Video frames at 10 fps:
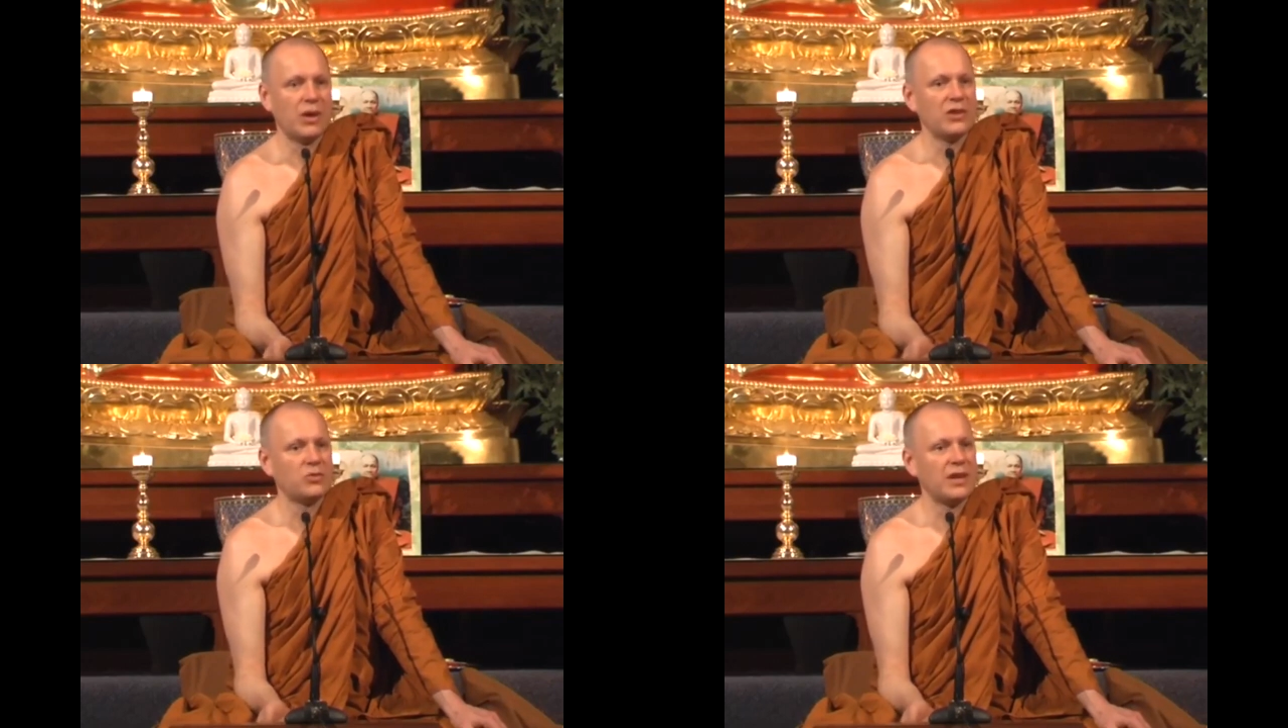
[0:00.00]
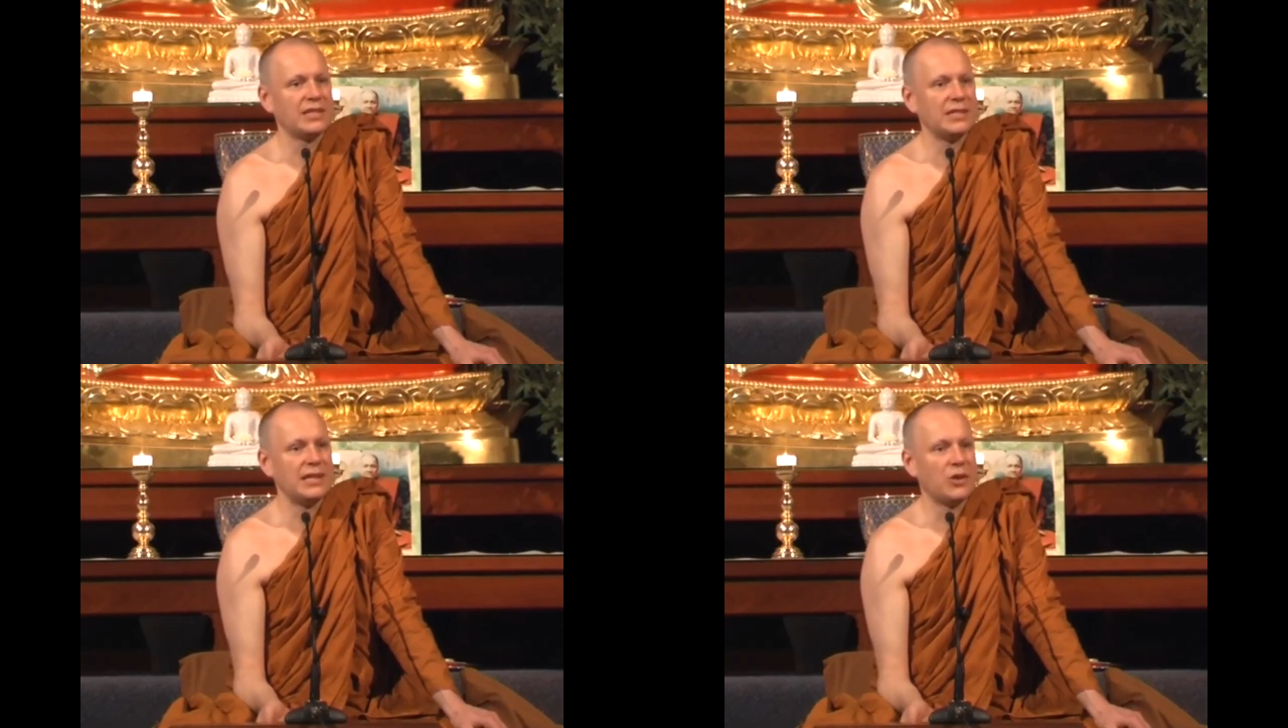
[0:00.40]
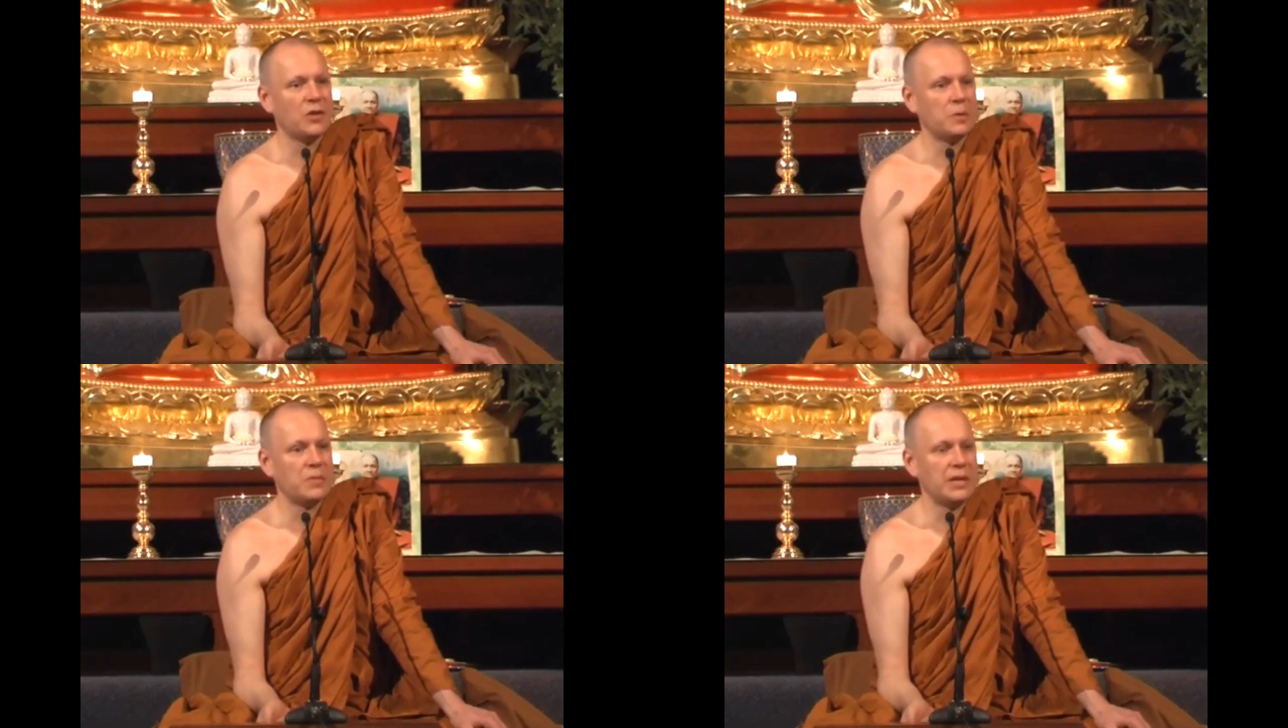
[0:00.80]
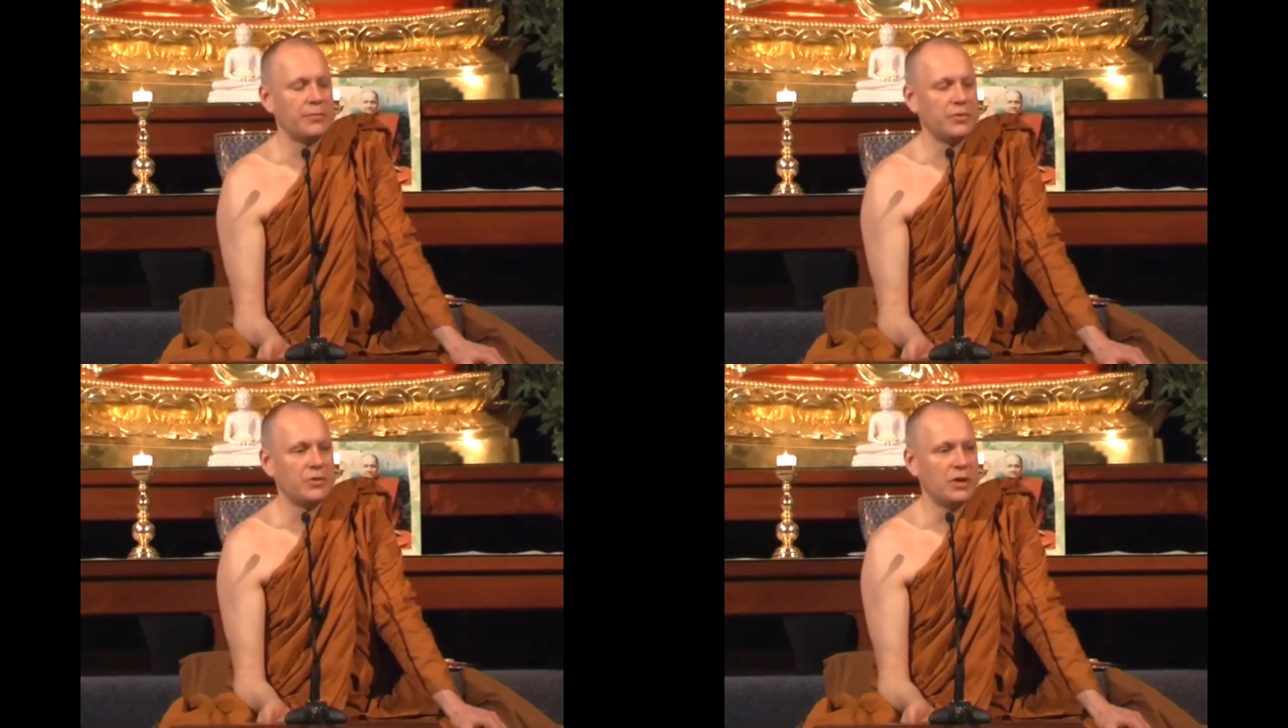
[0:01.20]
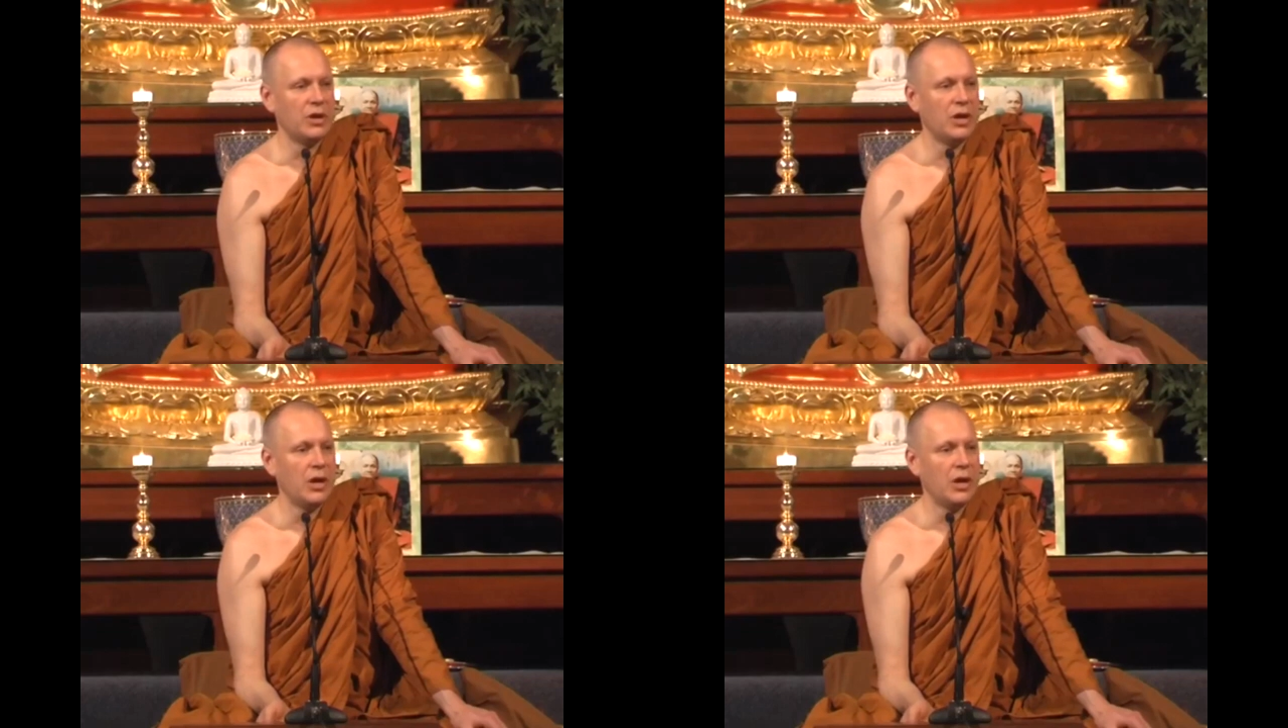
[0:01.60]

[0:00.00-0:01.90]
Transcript: Why should I seek other people,